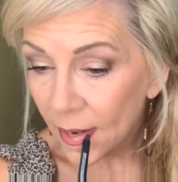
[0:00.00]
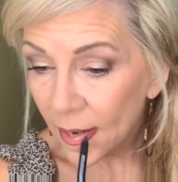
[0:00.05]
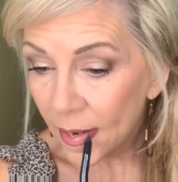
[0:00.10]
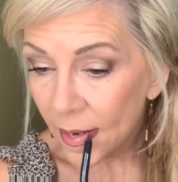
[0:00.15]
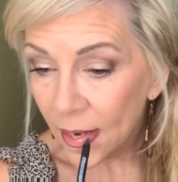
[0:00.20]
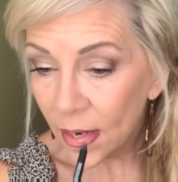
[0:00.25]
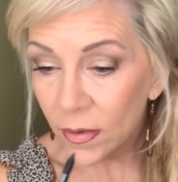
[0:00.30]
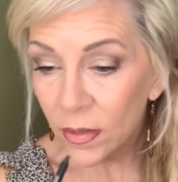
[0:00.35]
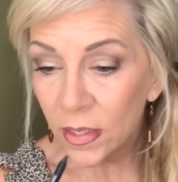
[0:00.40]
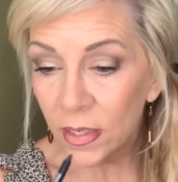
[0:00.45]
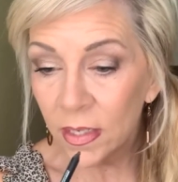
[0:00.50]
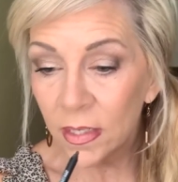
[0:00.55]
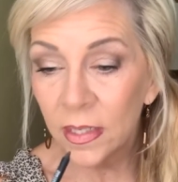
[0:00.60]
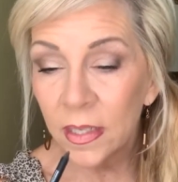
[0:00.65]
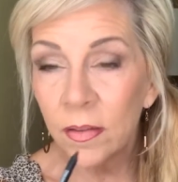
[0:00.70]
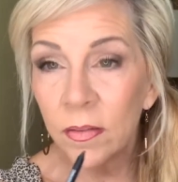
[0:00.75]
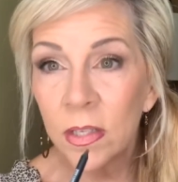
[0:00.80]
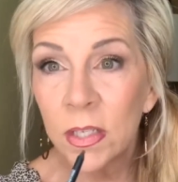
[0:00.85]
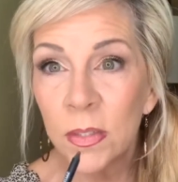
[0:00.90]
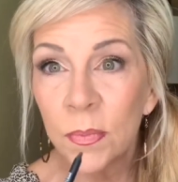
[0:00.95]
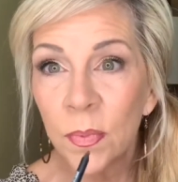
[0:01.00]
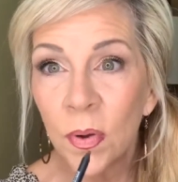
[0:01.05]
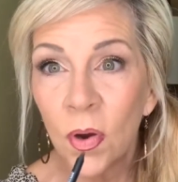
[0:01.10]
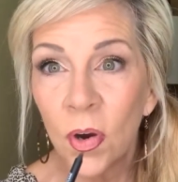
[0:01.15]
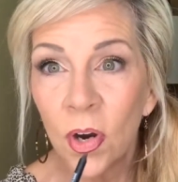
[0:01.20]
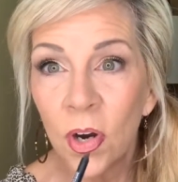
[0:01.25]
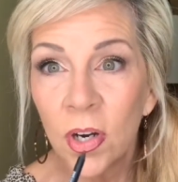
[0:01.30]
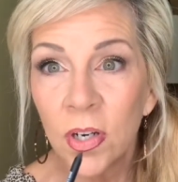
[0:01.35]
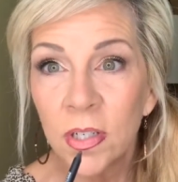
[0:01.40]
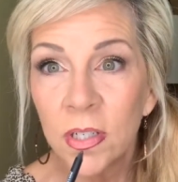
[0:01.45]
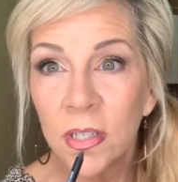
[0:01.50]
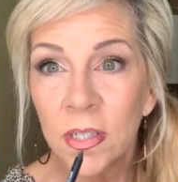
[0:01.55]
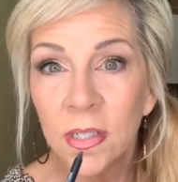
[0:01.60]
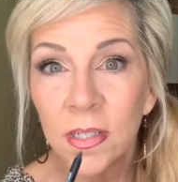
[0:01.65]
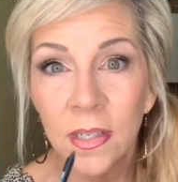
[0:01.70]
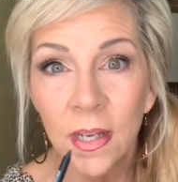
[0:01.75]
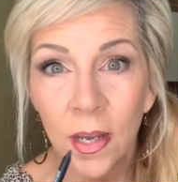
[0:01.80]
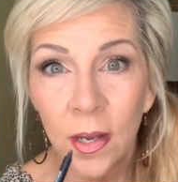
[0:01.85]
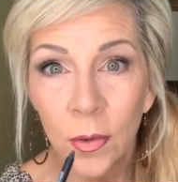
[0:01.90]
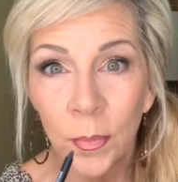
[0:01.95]
I'm going to leave this part
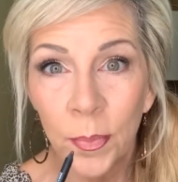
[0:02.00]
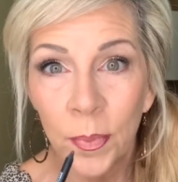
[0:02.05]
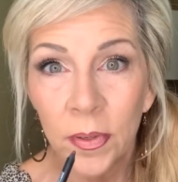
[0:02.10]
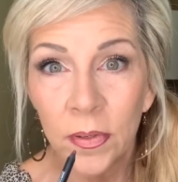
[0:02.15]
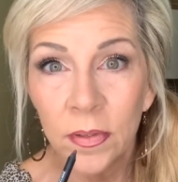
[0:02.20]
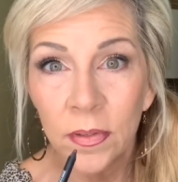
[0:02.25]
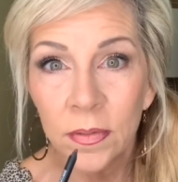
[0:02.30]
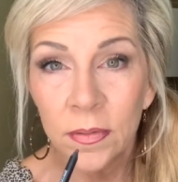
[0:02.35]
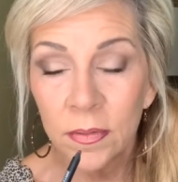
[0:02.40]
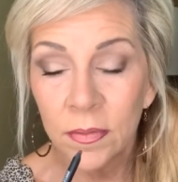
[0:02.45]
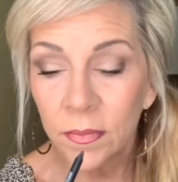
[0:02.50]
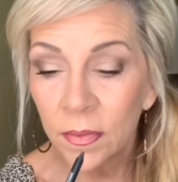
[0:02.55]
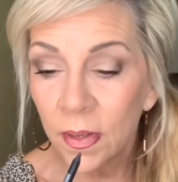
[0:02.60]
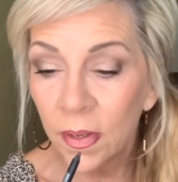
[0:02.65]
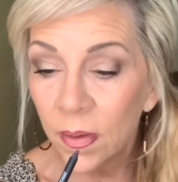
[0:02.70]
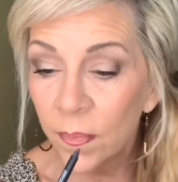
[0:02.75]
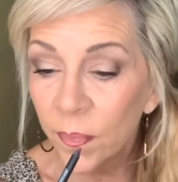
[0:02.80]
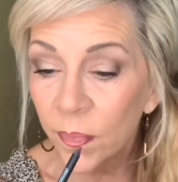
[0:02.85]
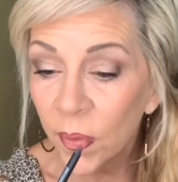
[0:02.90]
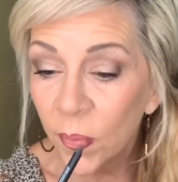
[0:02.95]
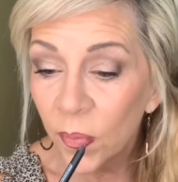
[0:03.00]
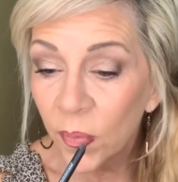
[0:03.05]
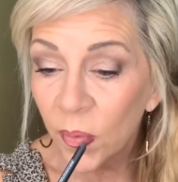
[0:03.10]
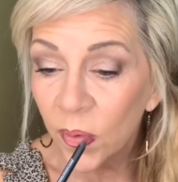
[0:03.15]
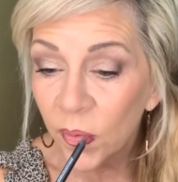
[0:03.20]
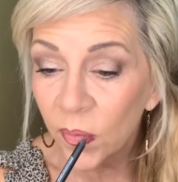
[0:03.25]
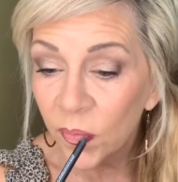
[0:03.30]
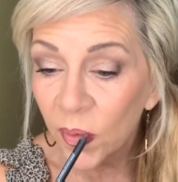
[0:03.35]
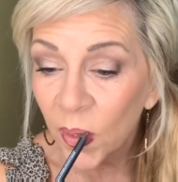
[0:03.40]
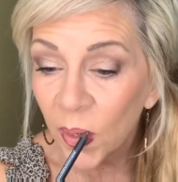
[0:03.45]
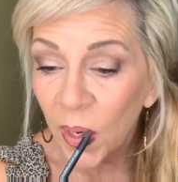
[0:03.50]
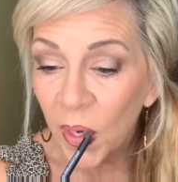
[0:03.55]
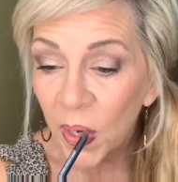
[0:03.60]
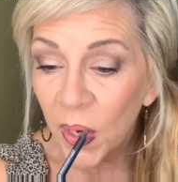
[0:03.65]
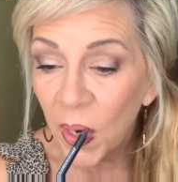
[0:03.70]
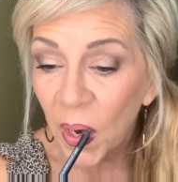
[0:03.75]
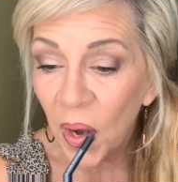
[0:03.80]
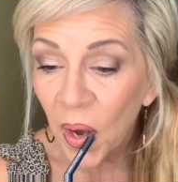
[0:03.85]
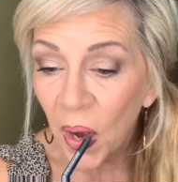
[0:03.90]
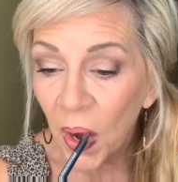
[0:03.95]
open, okay? And we're going to fill in here.